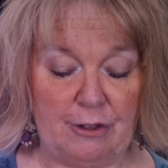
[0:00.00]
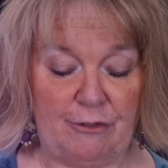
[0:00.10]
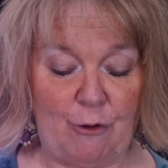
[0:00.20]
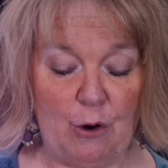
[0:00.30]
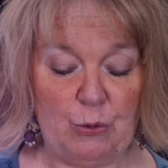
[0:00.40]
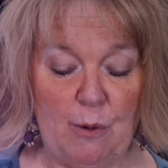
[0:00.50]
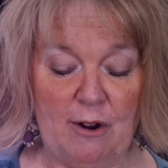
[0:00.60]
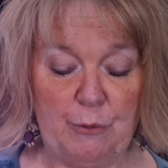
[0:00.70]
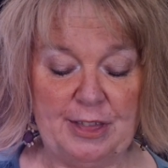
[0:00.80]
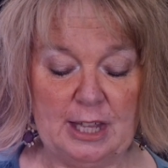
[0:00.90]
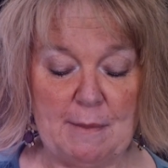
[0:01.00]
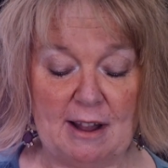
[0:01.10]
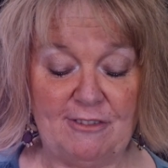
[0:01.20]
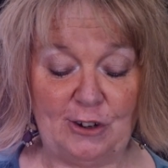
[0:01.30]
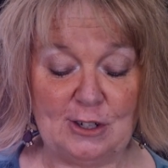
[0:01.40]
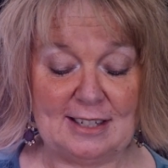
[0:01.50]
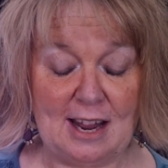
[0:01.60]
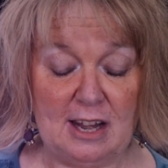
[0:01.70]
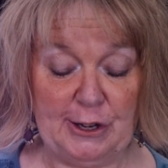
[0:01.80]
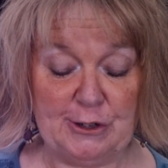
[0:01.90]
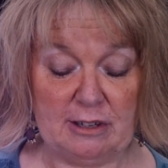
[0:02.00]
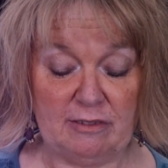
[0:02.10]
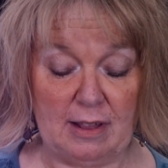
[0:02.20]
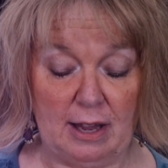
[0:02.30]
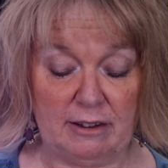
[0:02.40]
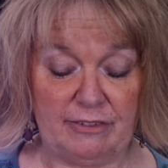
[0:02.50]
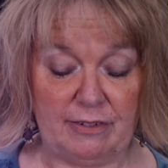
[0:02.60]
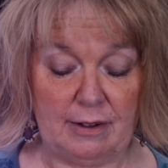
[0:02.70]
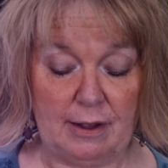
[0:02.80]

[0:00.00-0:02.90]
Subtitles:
The 4th one within my first 10 years of life.